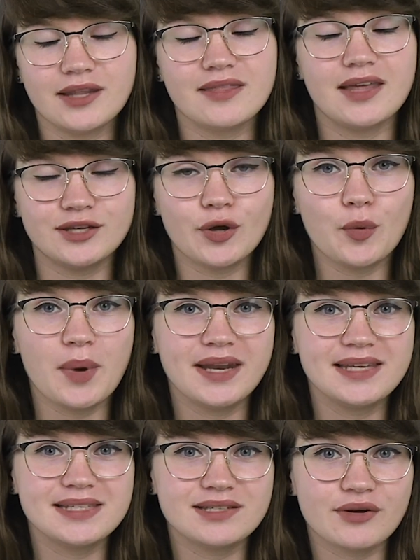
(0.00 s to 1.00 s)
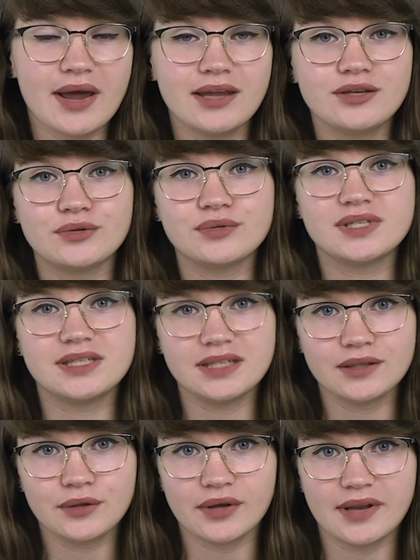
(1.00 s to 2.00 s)
and that nobody is trying to
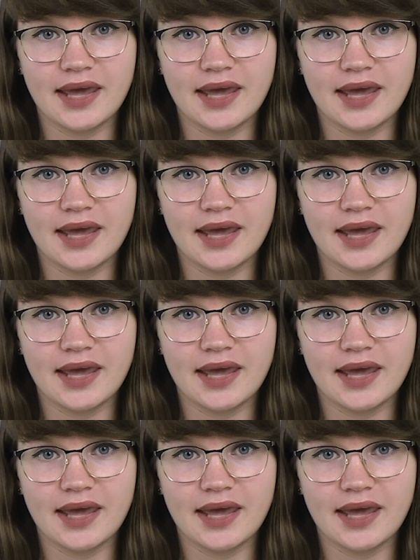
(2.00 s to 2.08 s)
steal your